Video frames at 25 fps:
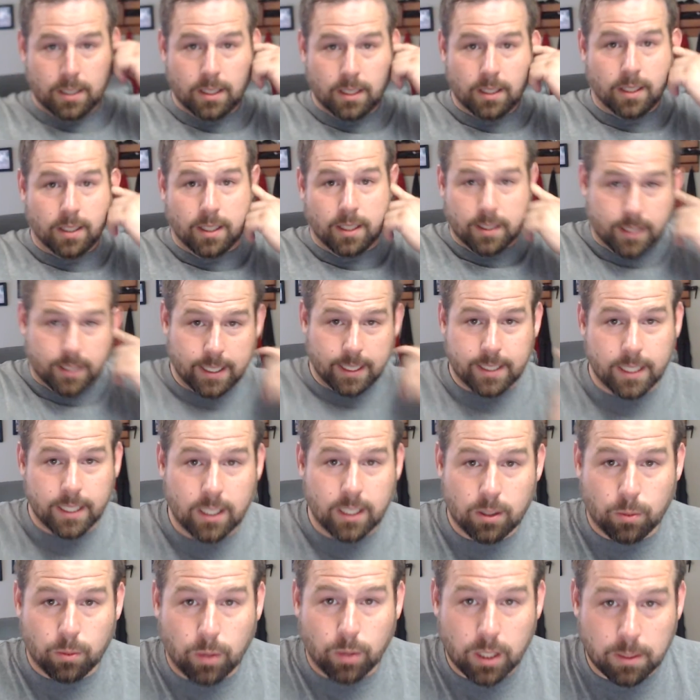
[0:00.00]
They
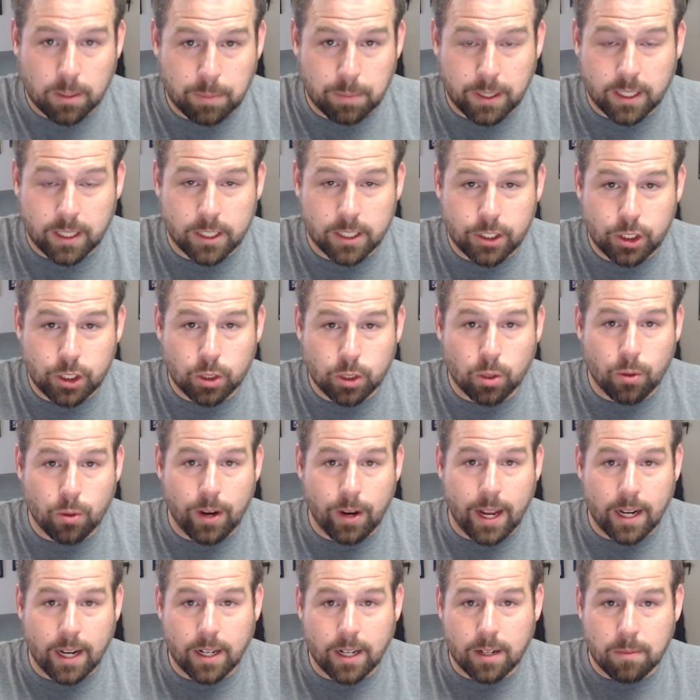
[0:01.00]
didn't work because you
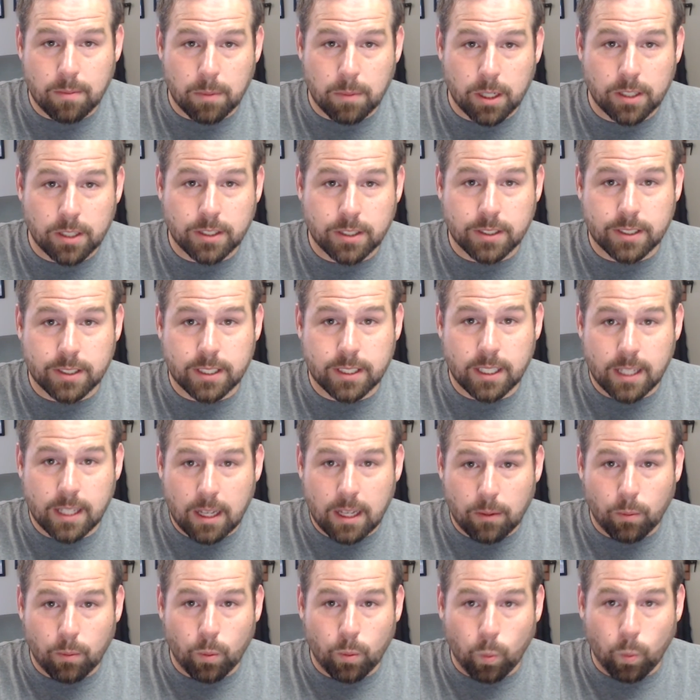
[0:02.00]
created an emergency
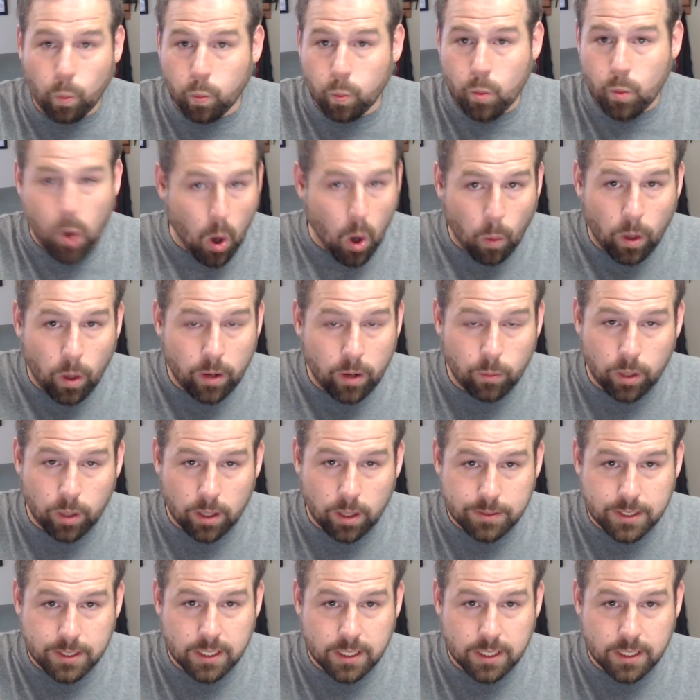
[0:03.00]
that no one would have seen